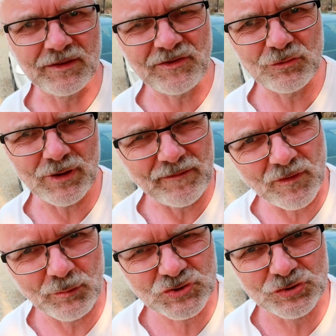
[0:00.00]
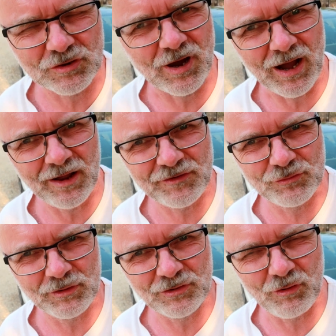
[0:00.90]
Did you ever wash your car
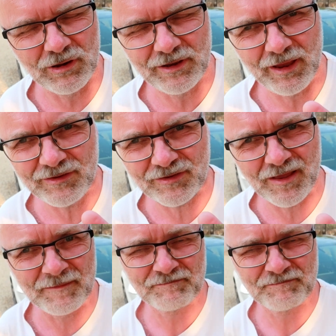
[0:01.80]
during your holidays?